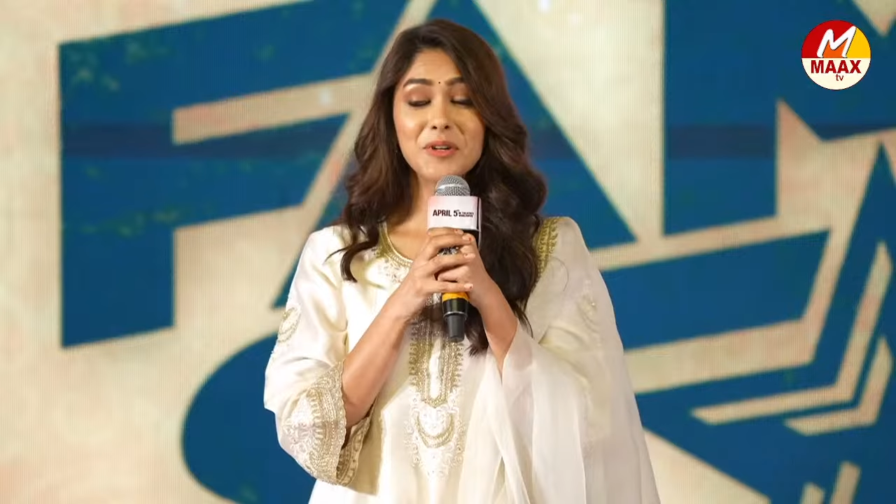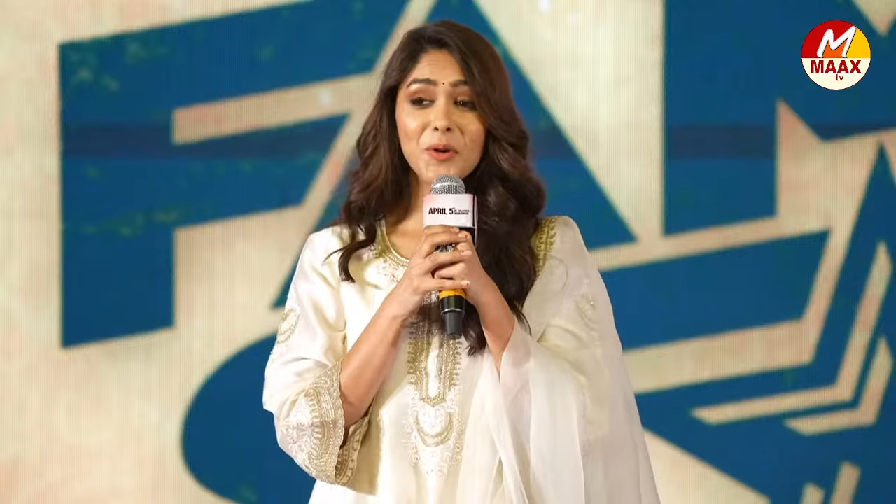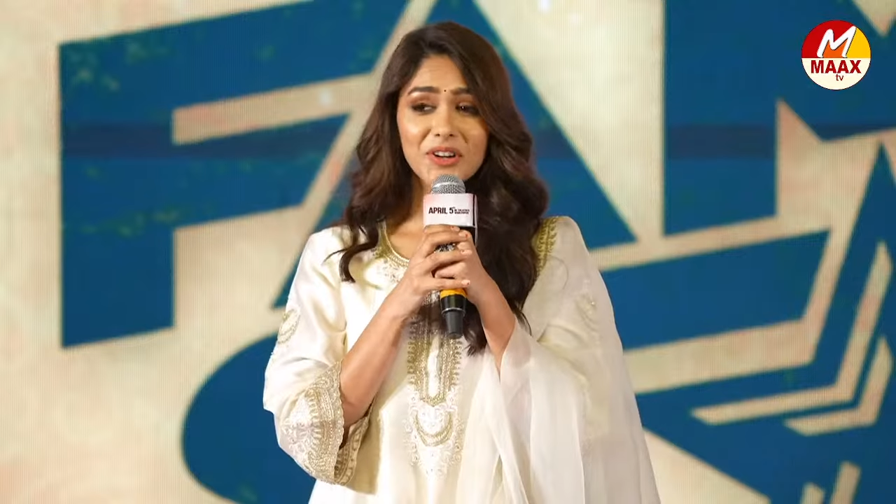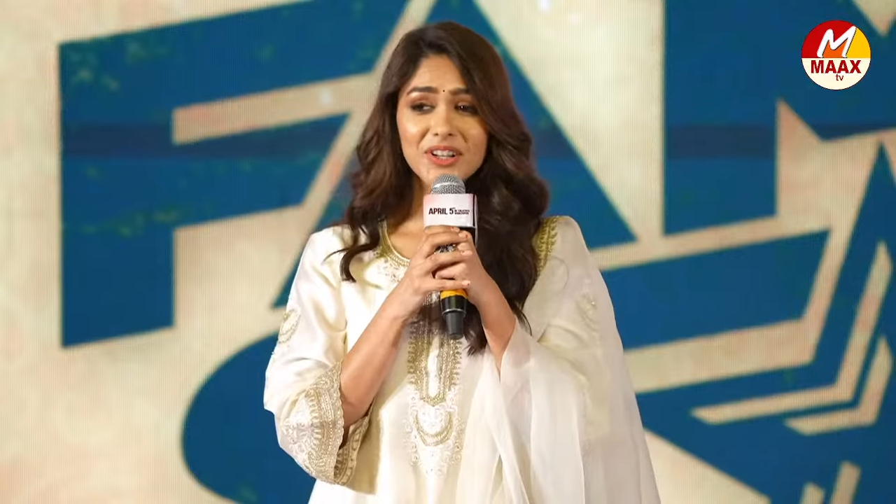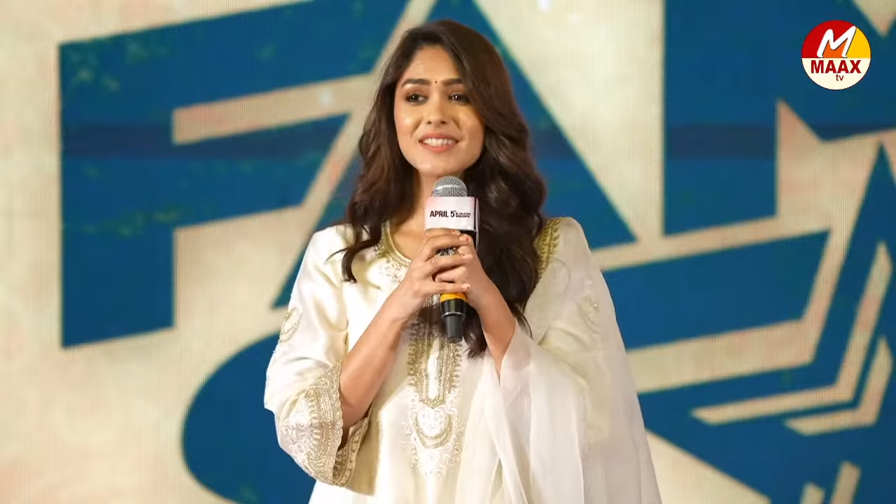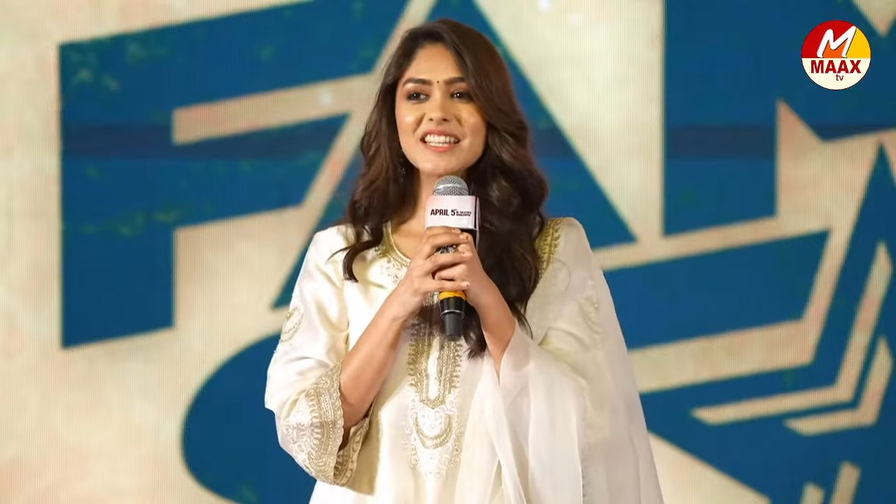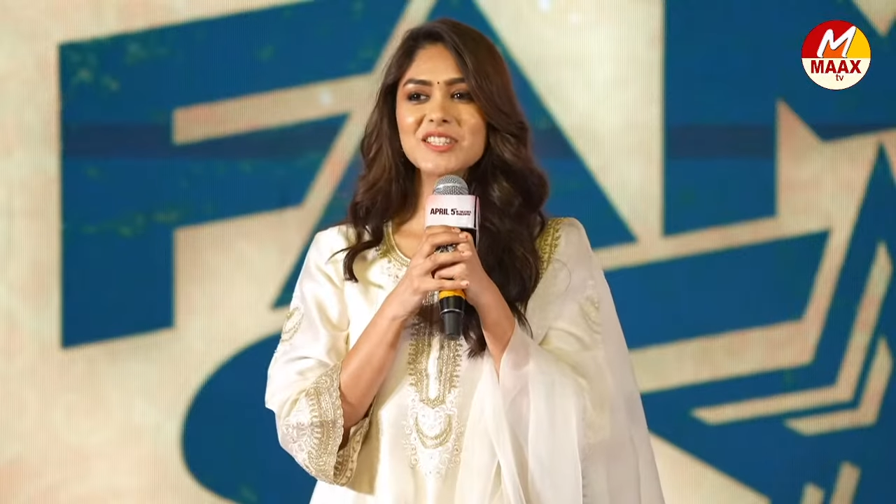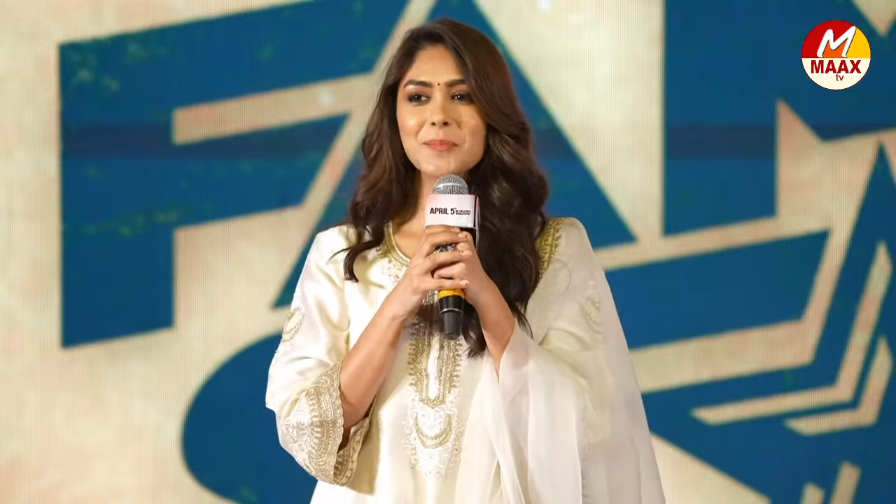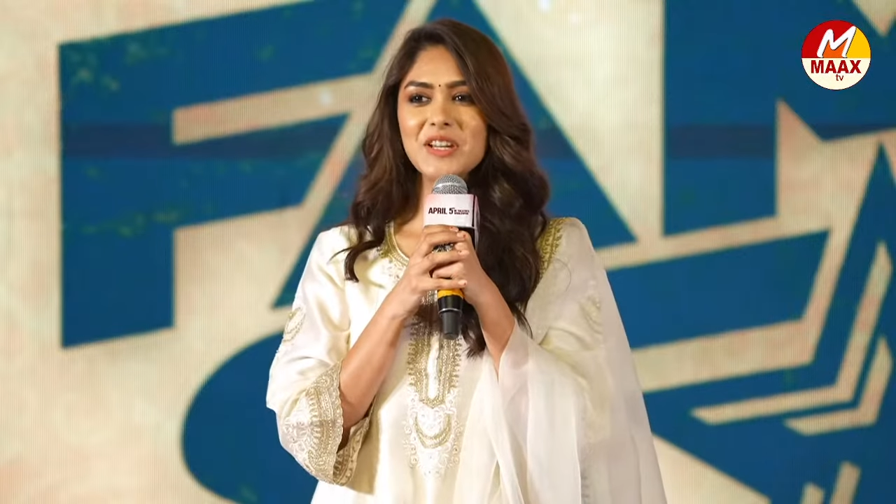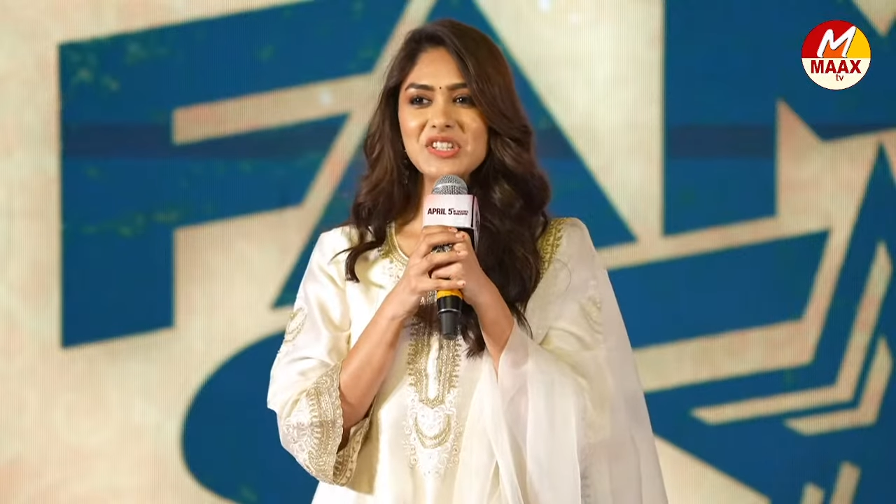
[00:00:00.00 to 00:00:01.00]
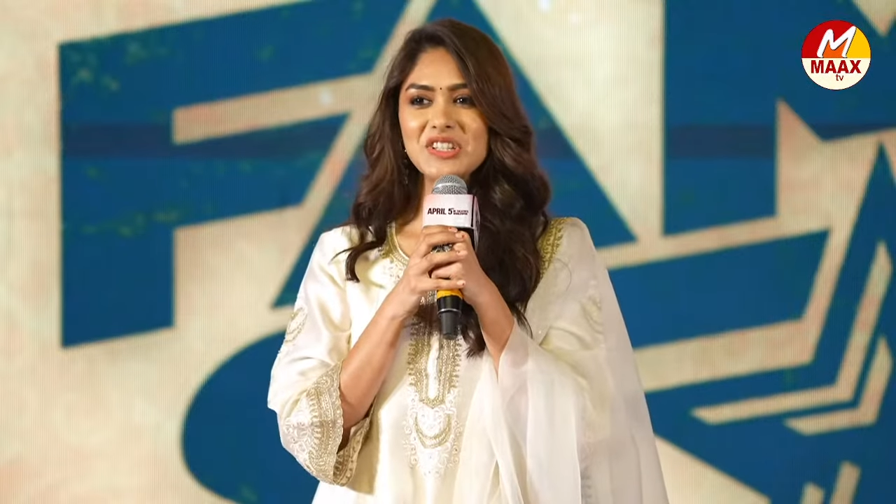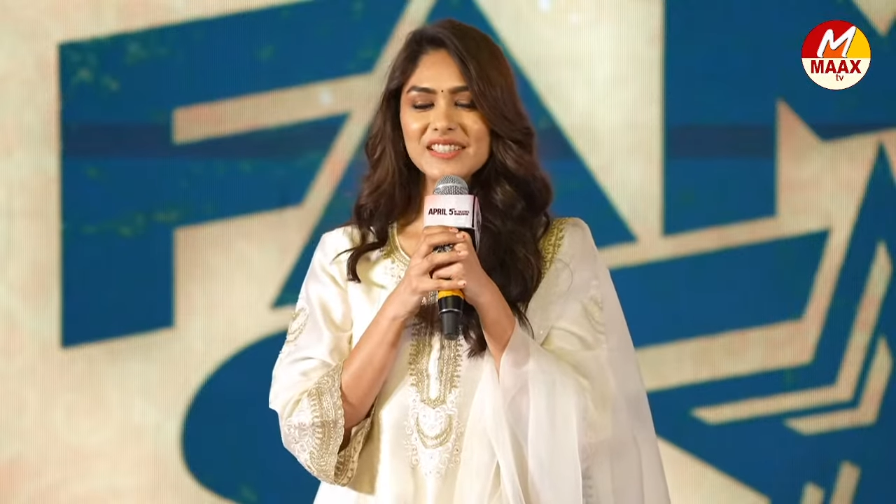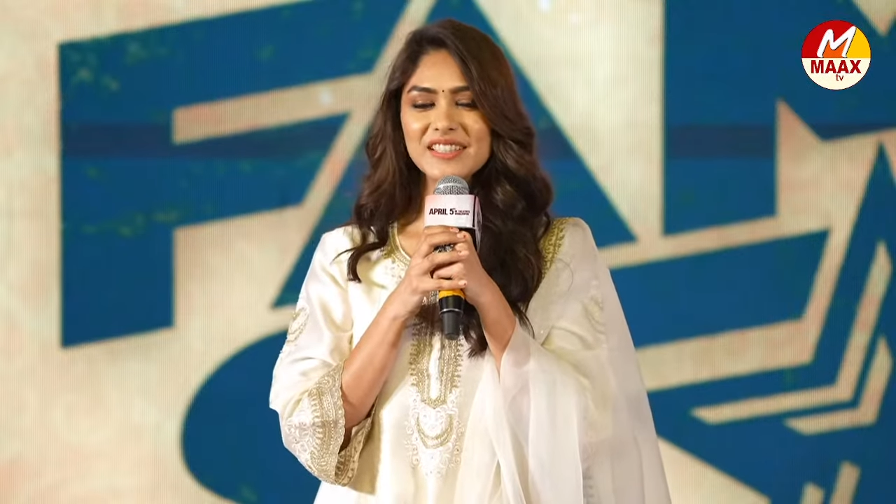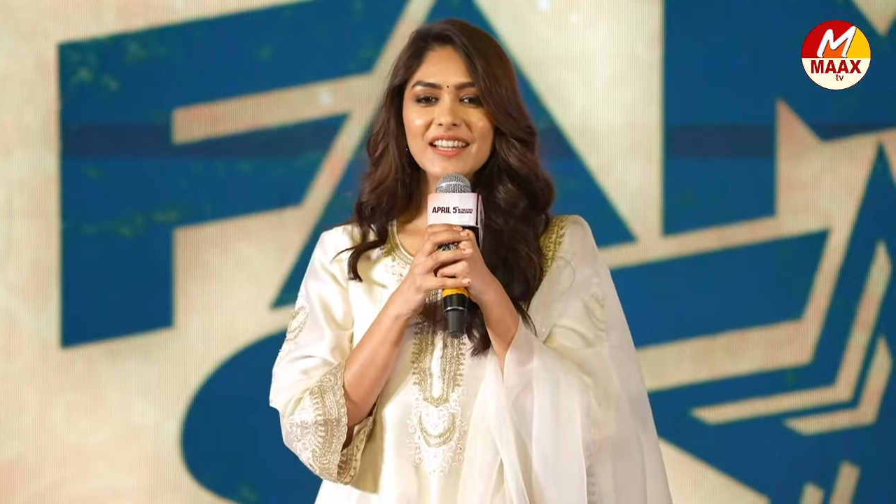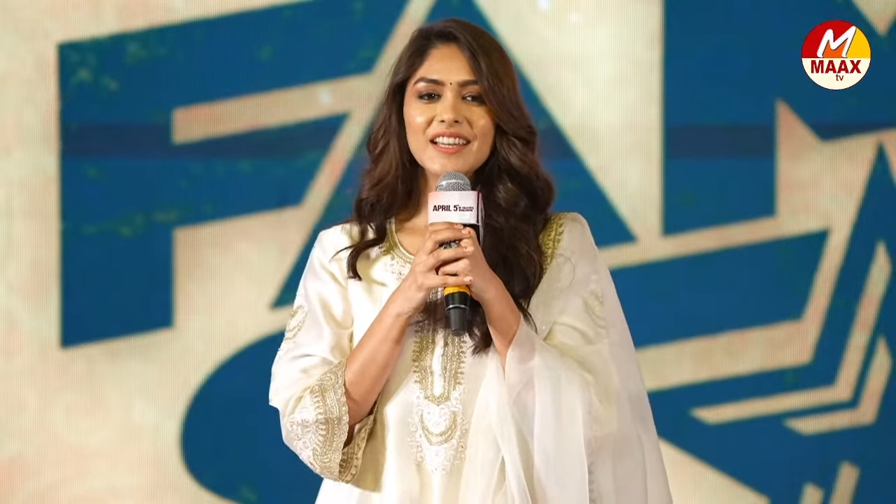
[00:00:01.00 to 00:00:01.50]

But what is that special?